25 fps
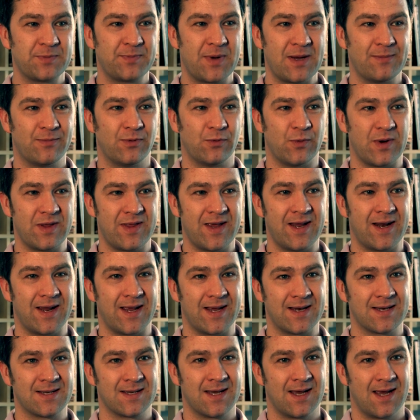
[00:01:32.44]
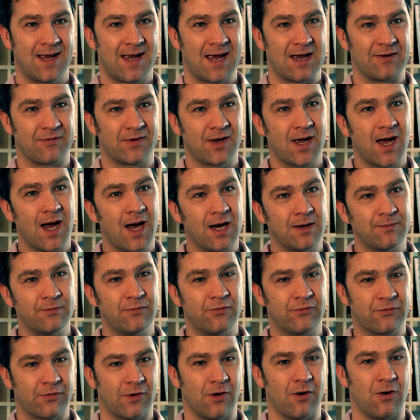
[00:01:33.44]
people within it have come
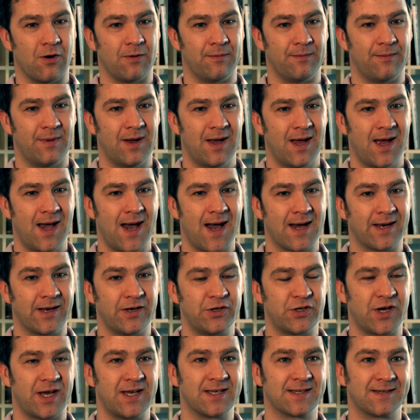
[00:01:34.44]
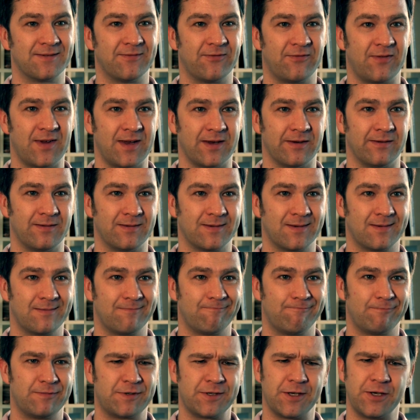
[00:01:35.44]
from an adjacent field.
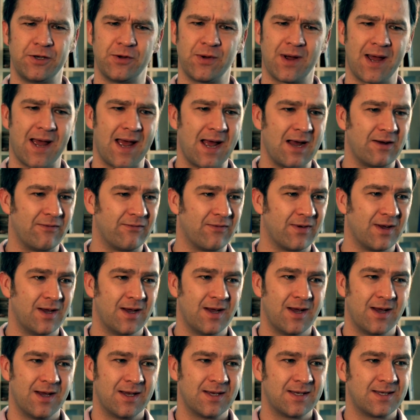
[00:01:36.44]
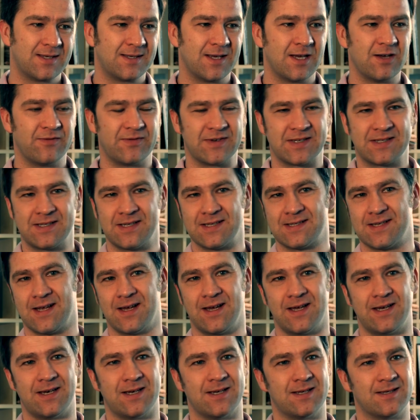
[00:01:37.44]
So you have service
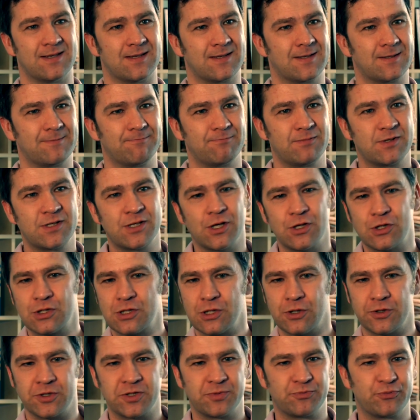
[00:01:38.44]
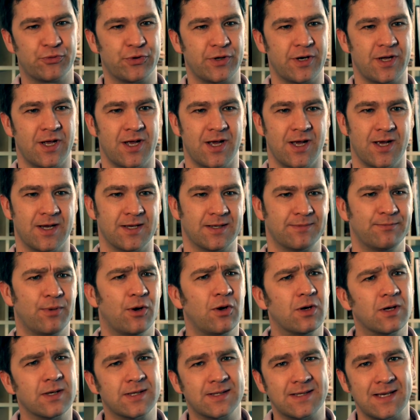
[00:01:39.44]
designers, social entrepreneurs,
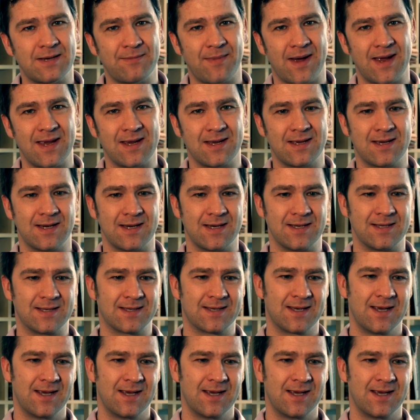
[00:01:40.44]
policymakers,